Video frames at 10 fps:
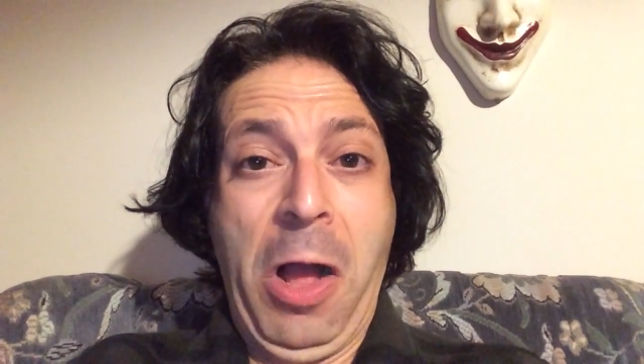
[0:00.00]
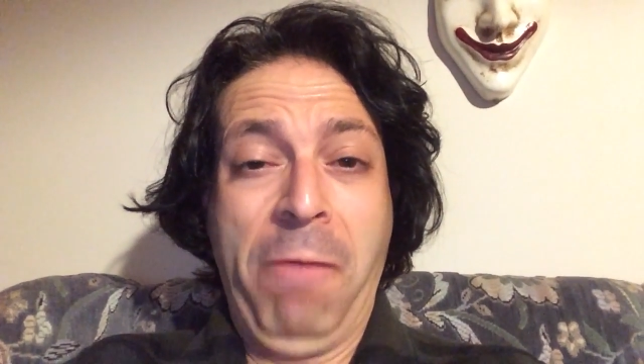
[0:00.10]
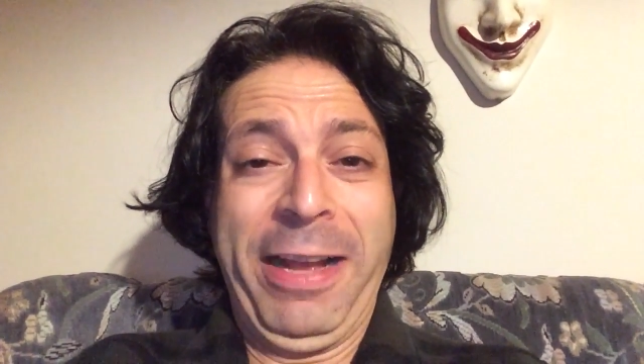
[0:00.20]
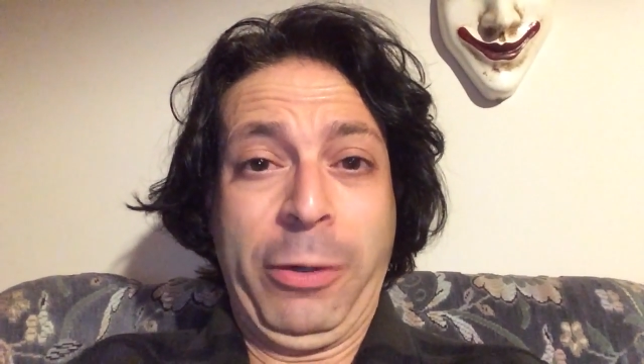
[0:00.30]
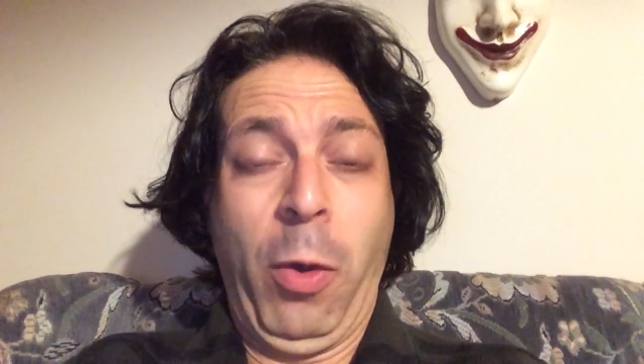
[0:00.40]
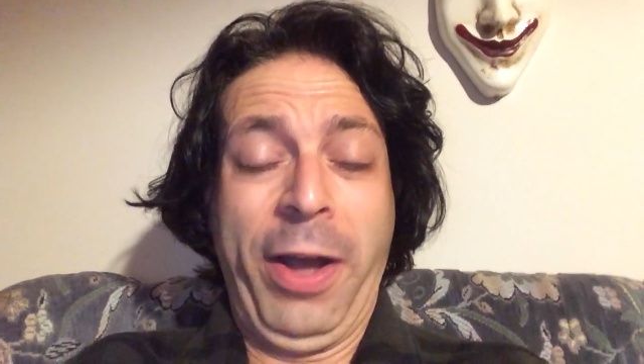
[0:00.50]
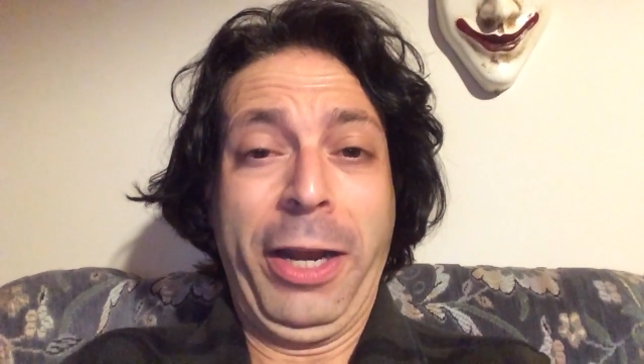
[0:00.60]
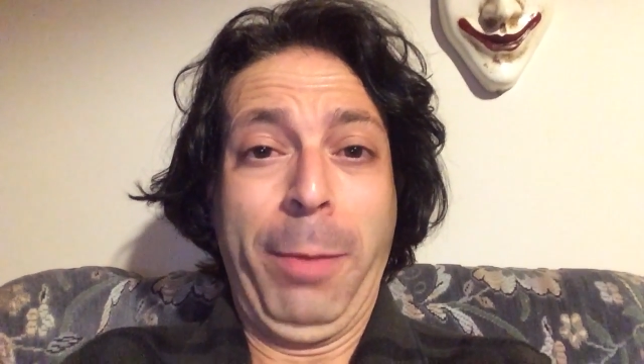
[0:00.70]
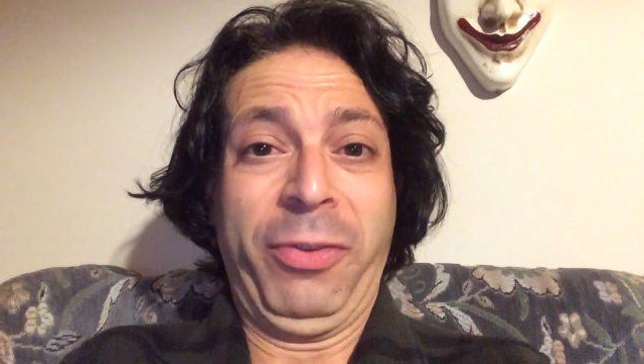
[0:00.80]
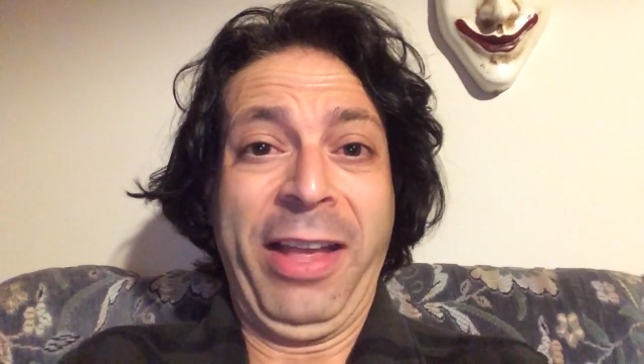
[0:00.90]
I've had quite an
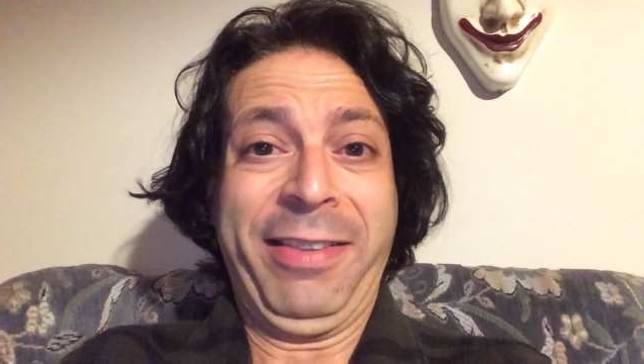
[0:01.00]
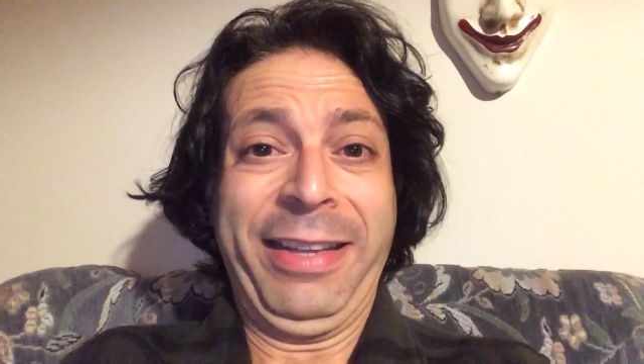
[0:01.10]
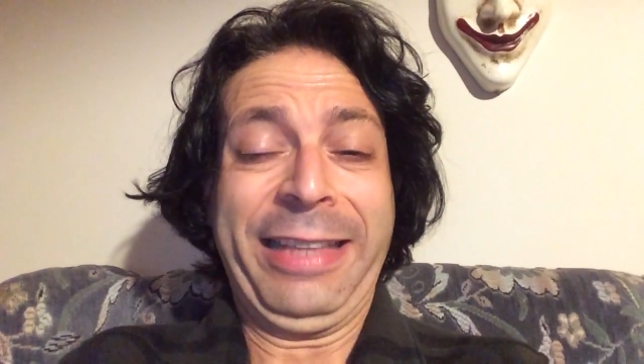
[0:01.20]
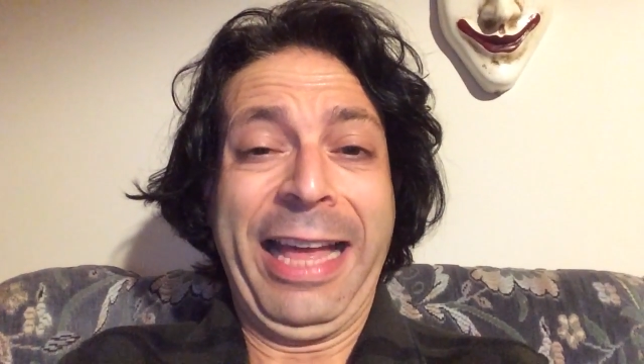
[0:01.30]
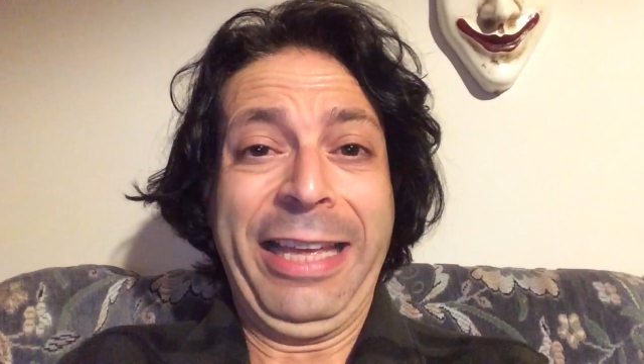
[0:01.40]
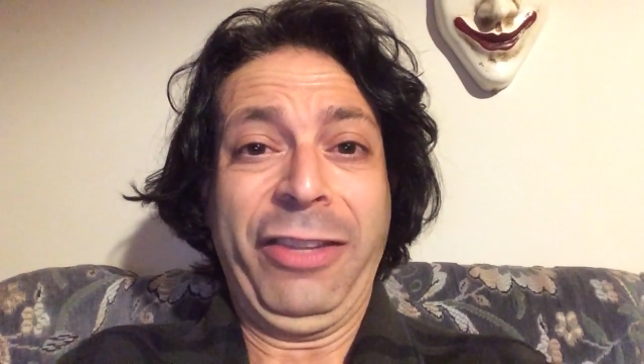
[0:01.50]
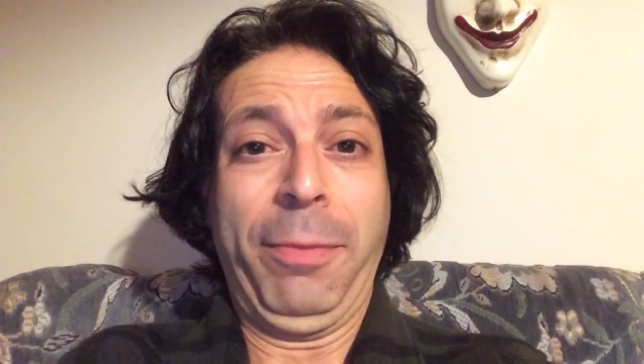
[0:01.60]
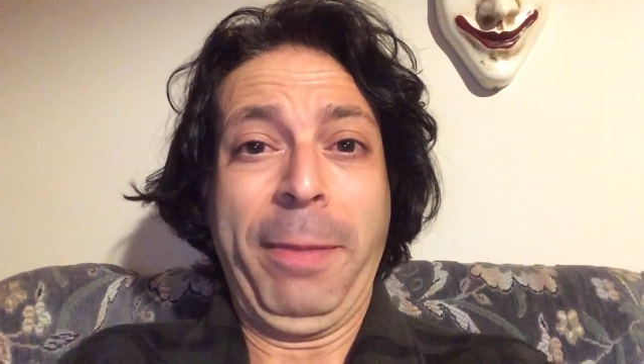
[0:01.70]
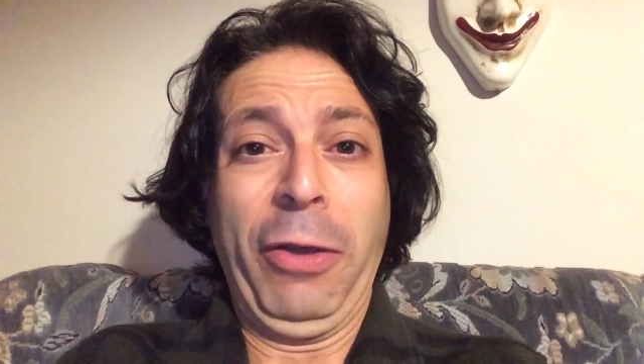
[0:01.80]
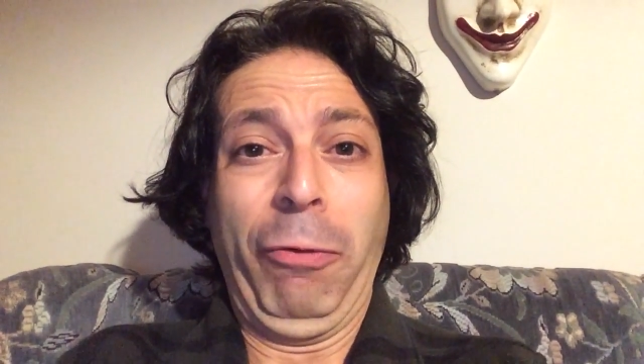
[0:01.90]
upsetting day, to
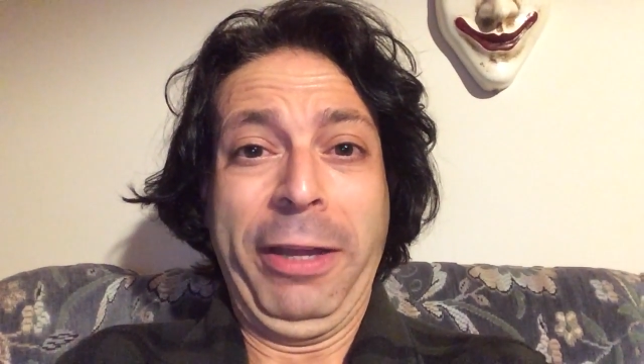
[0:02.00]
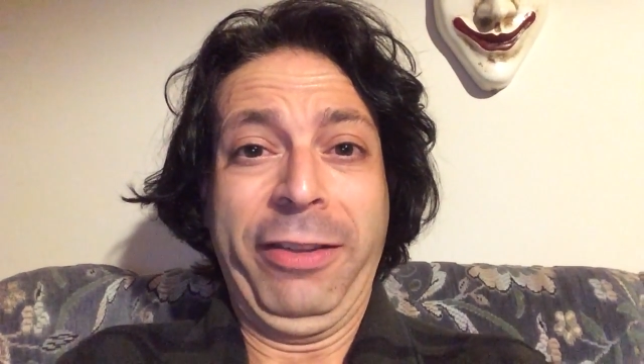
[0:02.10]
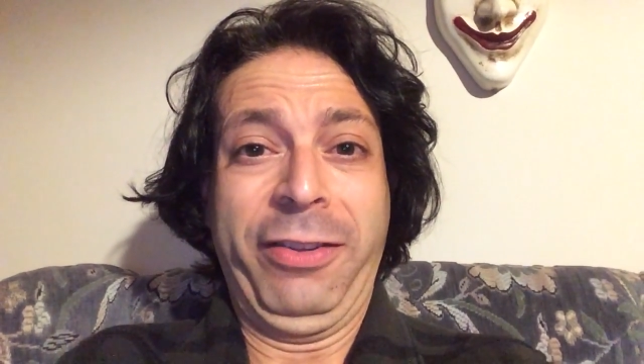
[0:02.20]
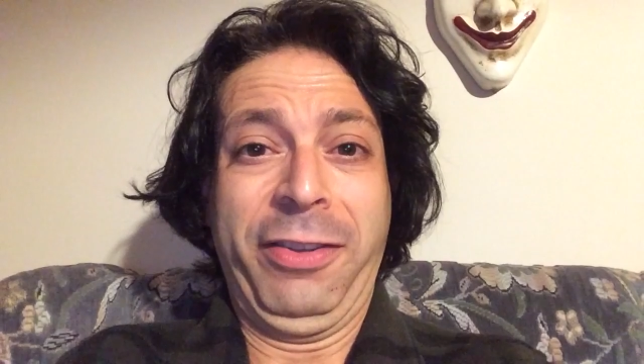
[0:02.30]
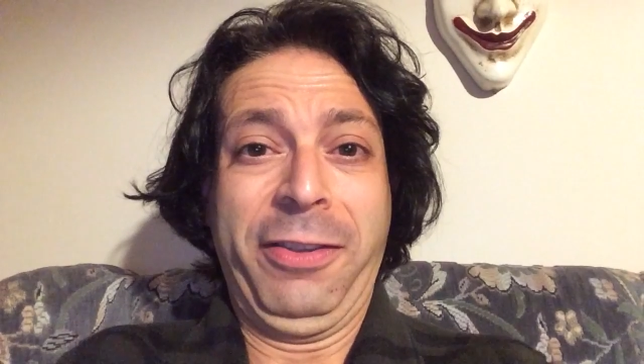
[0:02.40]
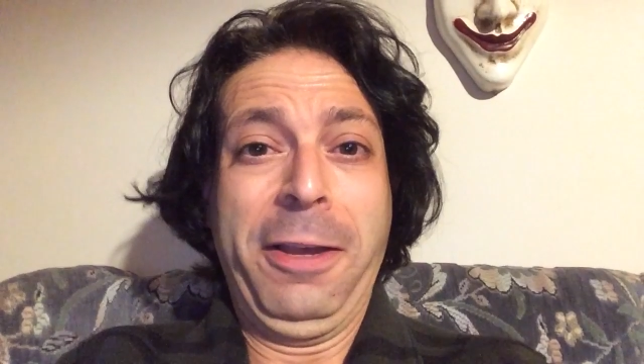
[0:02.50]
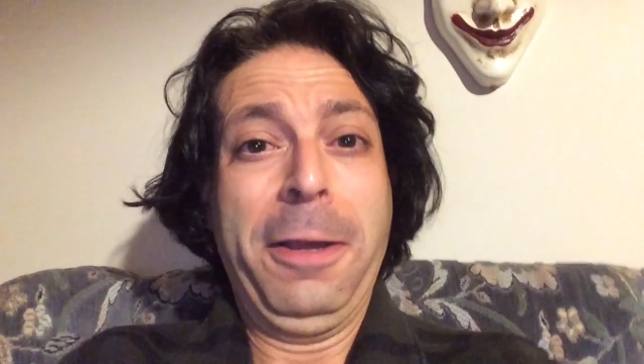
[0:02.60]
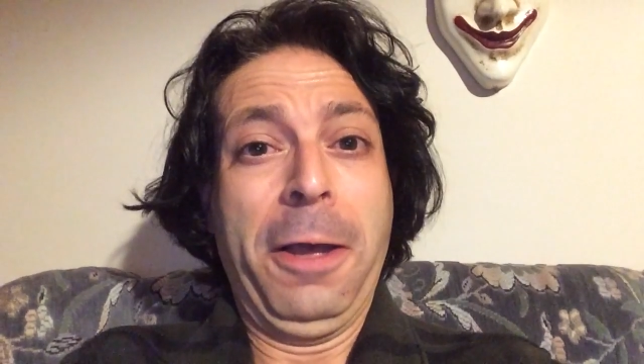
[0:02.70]
be honest.